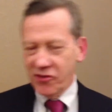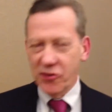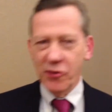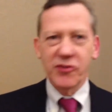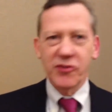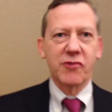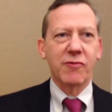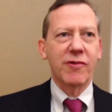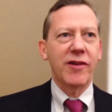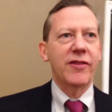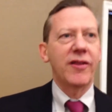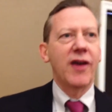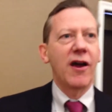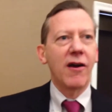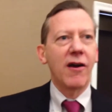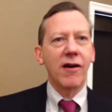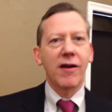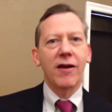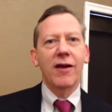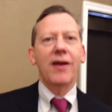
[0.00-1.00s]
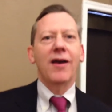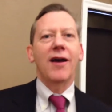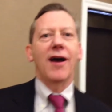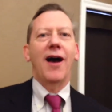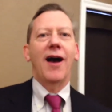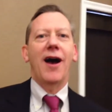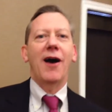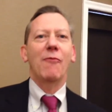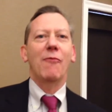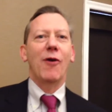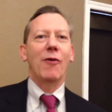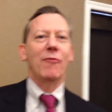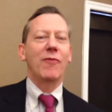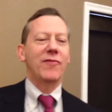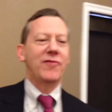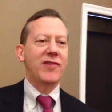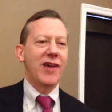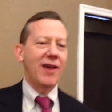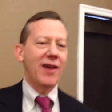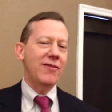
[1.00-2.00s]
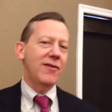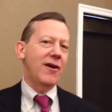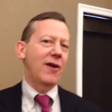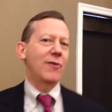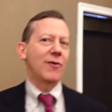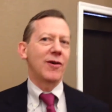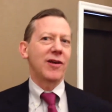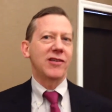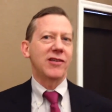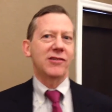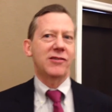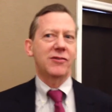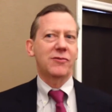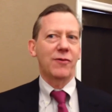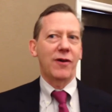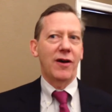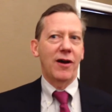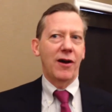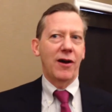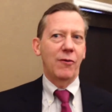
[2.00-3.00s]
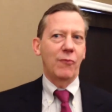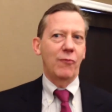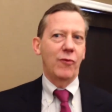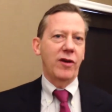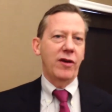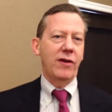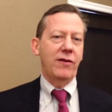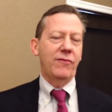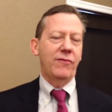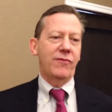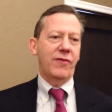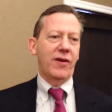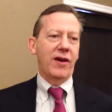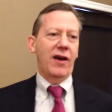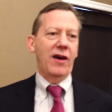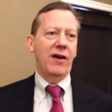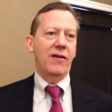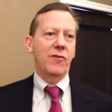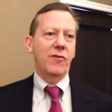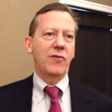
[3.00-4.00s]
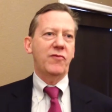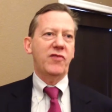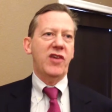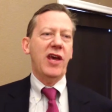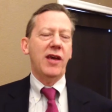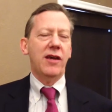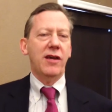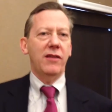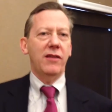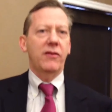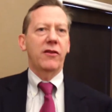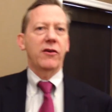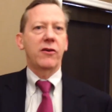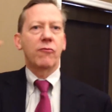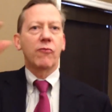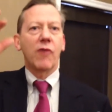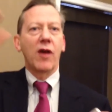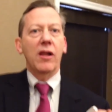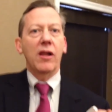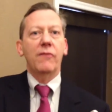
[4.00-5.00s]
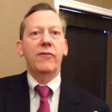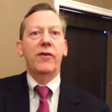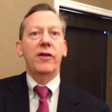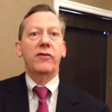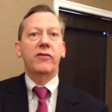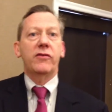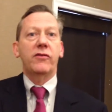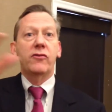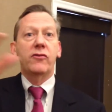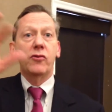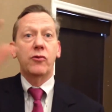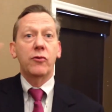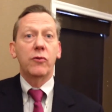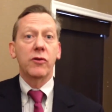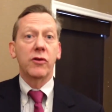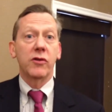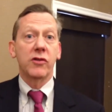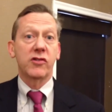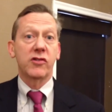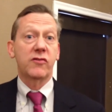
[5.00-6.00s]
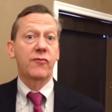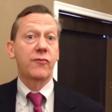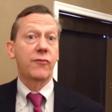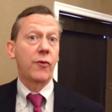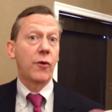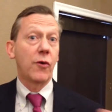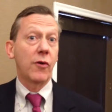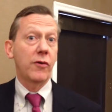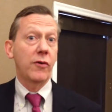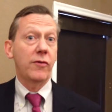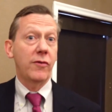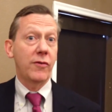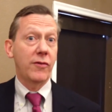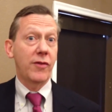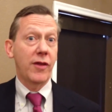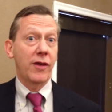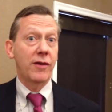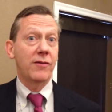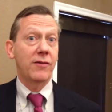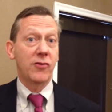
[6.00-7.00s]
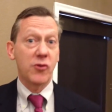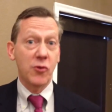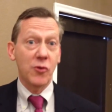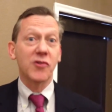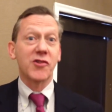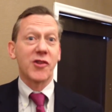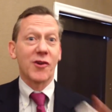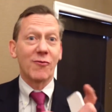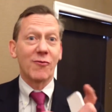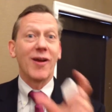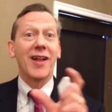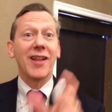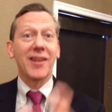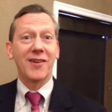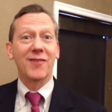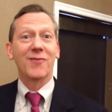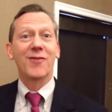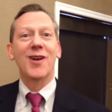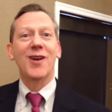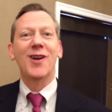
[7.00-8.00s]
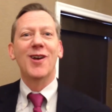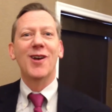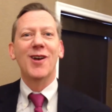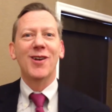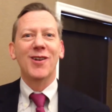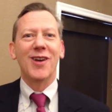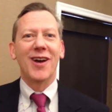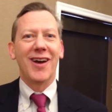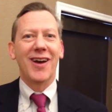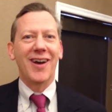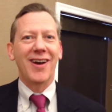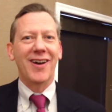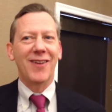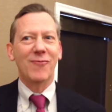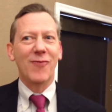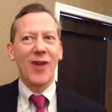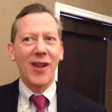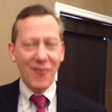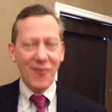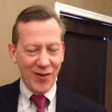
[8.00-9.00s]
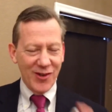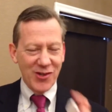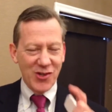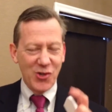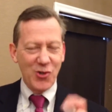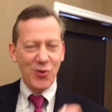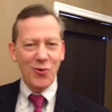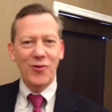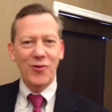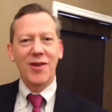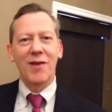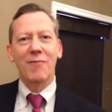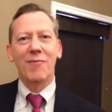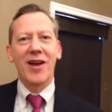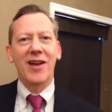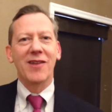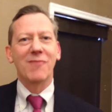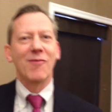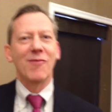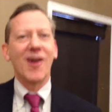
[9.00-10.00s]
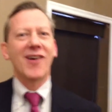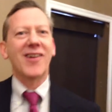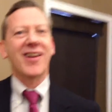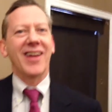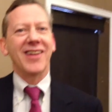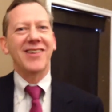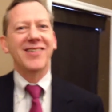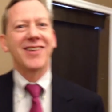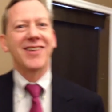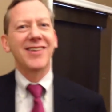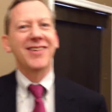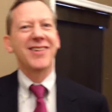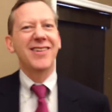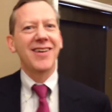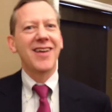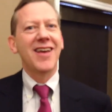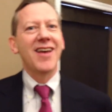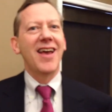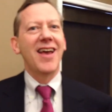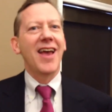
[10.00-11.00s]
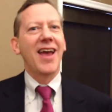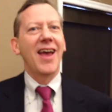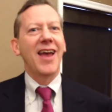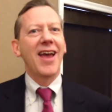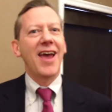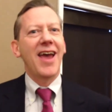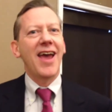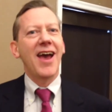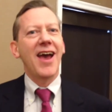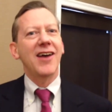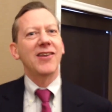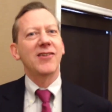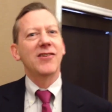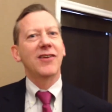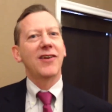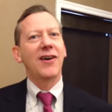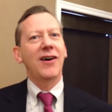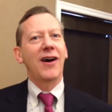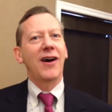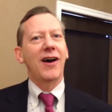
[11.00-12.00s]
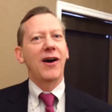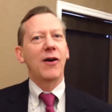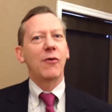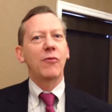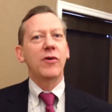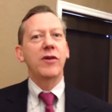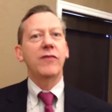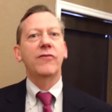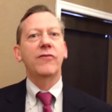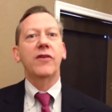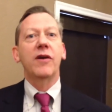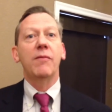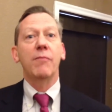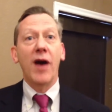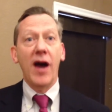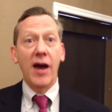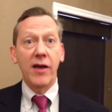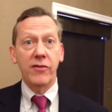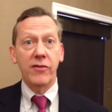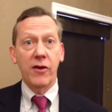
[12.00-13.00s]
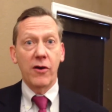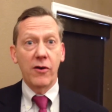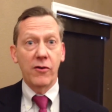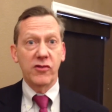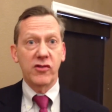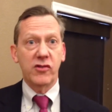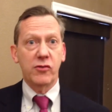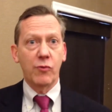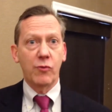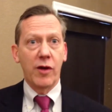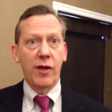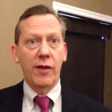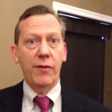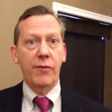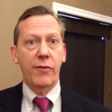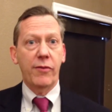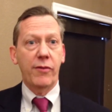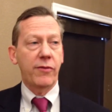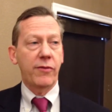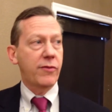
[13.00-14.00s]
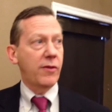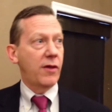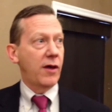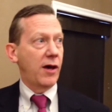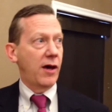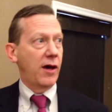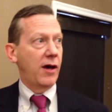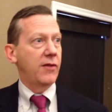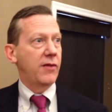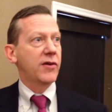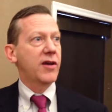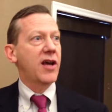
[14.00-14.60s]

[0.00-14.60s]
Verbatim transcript: tools are in there. Uh, what we've done though is uh, we've uh, we've taken the relevant tools for the tools that are relative uh, relevant to the embedded market, and uh, we've combined those with uh, the